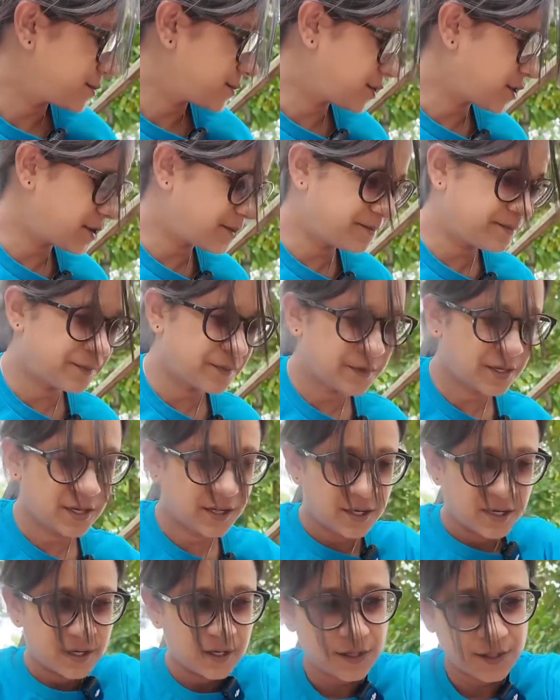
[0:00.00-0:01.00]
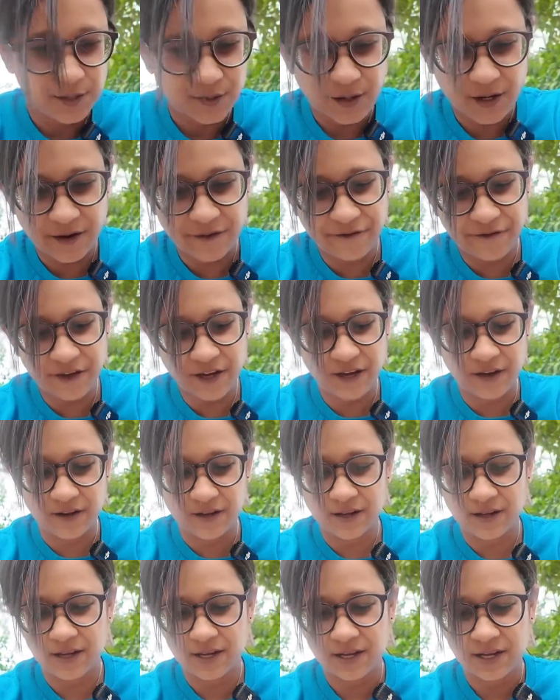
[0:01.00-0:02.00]
right, so I
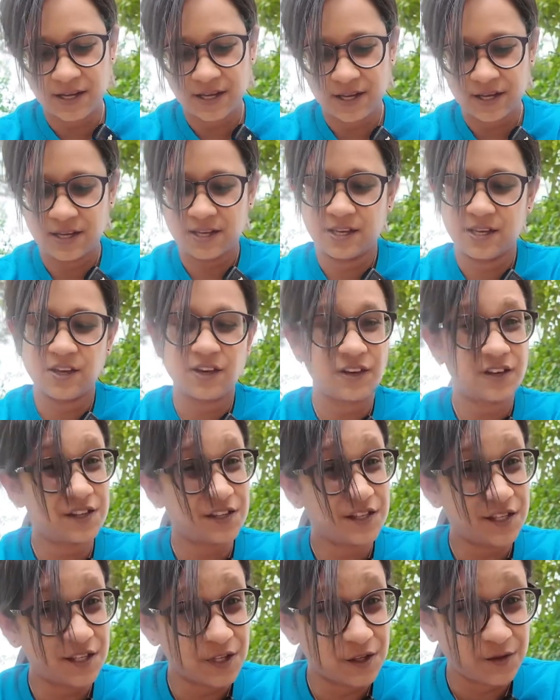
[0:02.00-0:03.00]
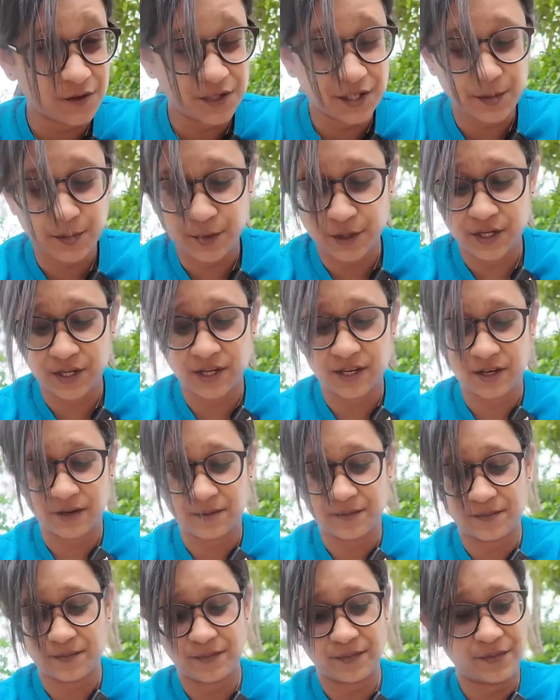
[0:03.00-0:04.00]
figured he on the search for somebody here.
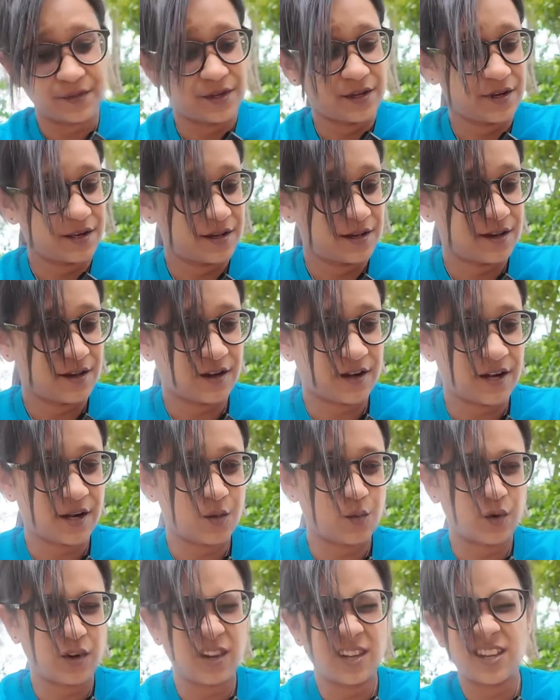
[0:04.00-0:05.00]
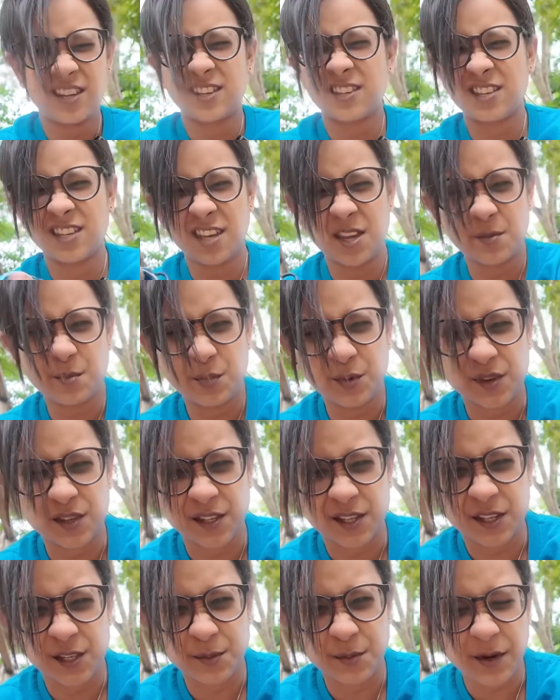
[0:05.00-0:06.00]
Alright, one of the escaped
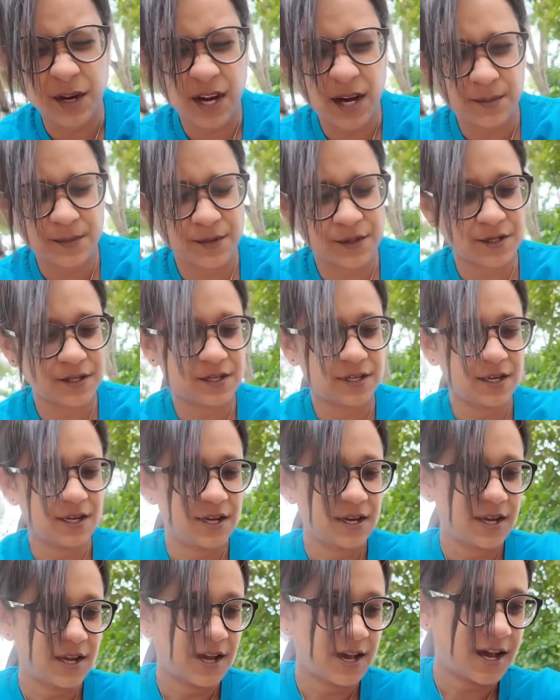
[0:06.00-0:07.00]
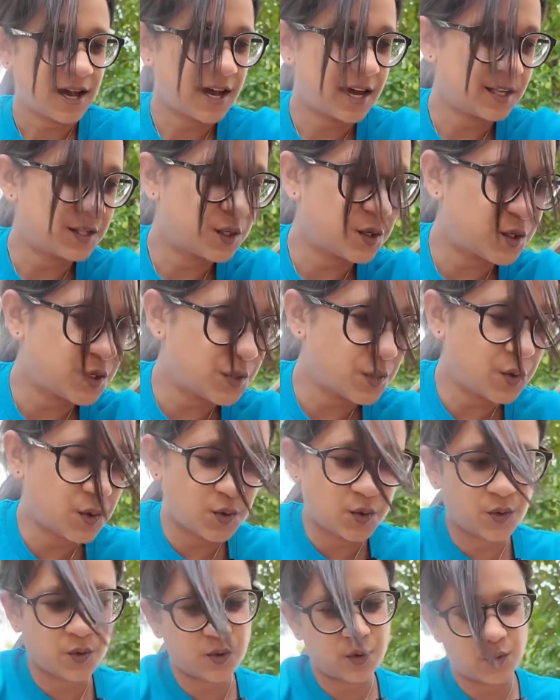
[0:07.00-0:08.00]
prisoners perhaps. And
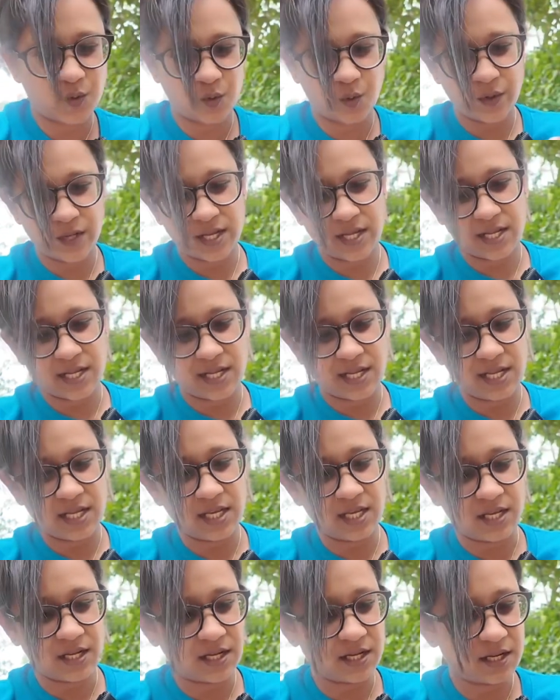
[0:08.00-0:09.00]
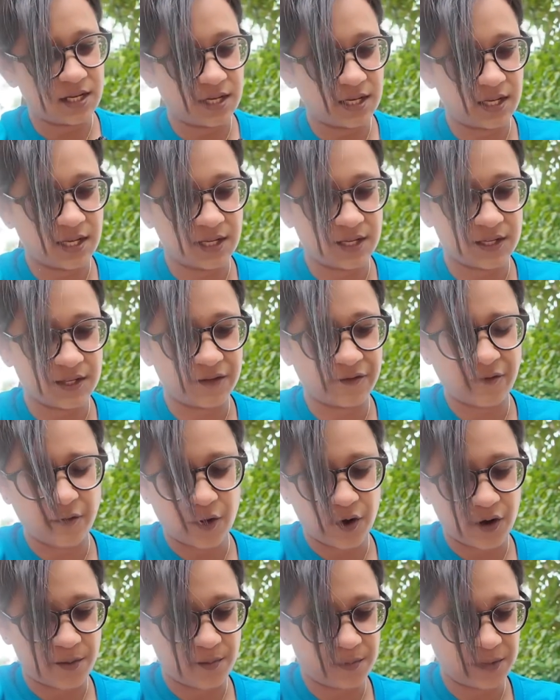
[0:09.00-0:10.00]
so we need, he in this
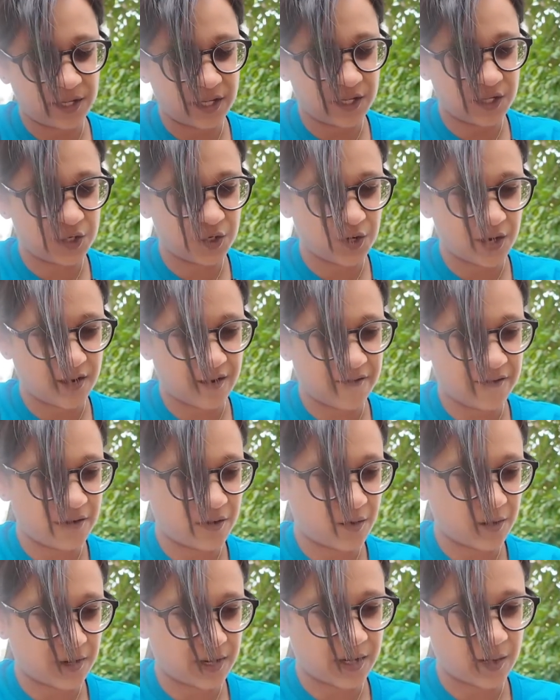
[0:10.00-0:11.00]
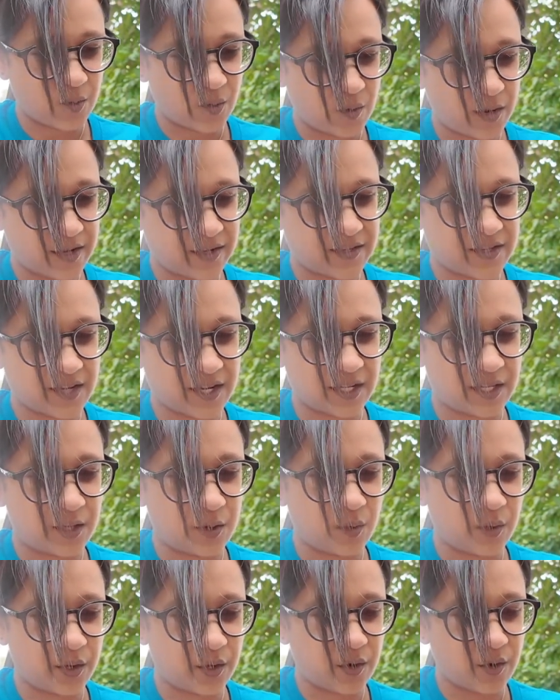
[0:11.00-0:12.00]
foreign place trying to figure out like what exactly
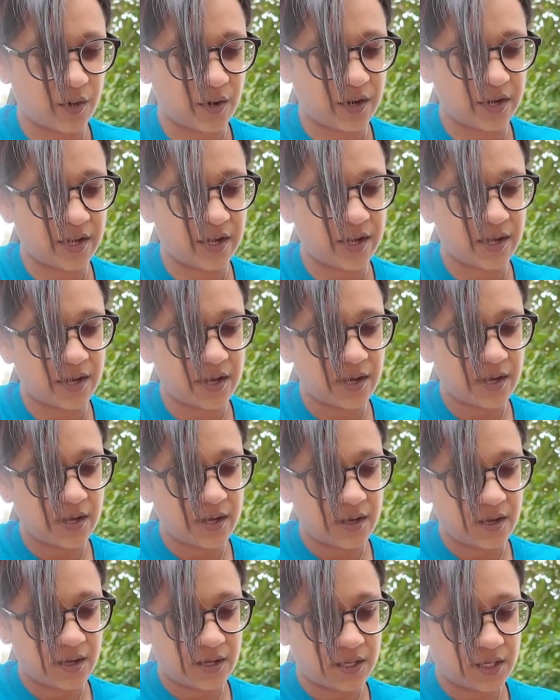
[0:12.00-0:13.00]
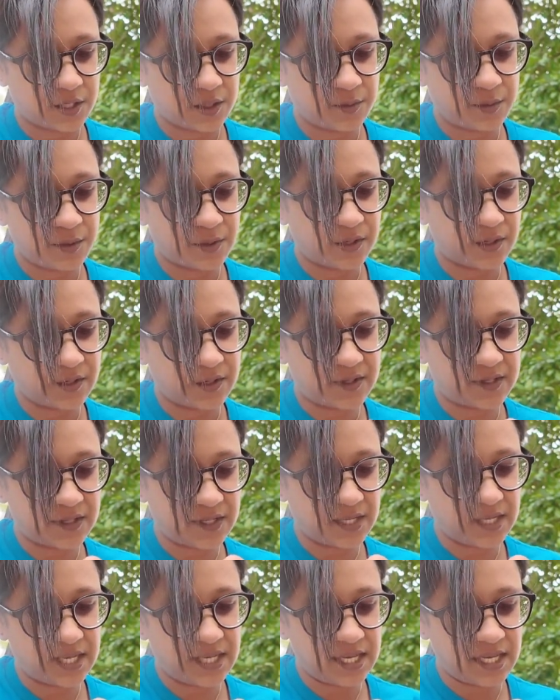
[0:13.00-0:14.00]
going on. Let's plug this
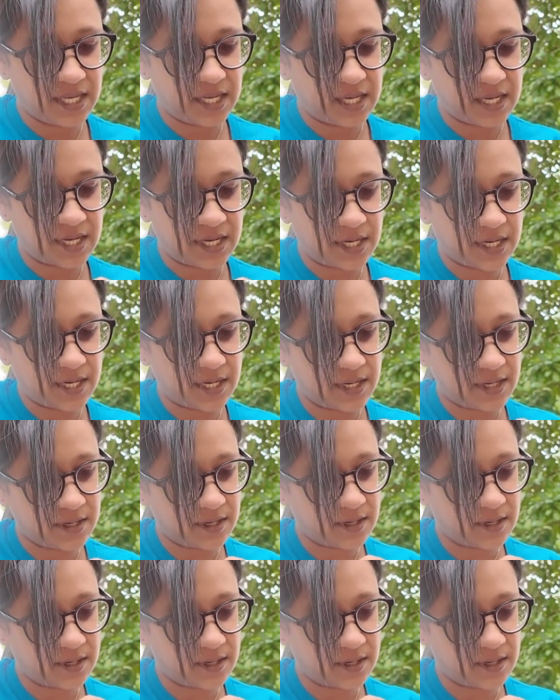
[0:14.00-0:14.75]
in here.